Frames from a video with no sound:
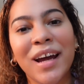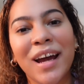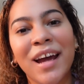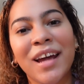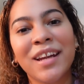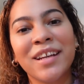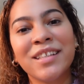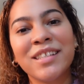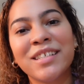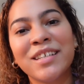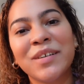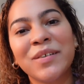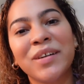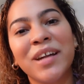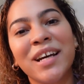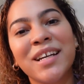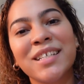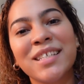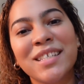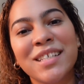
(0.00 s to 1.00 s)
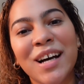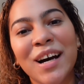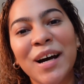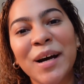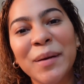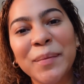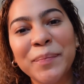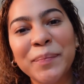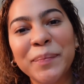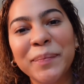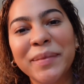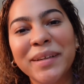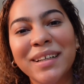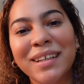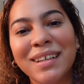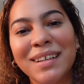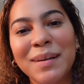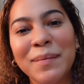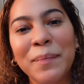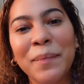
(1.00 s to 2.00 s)
and until next time,
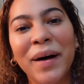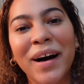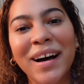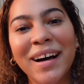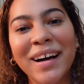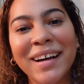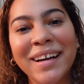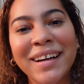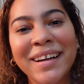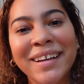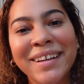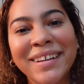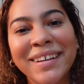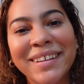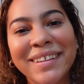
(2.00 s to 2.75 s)
bye.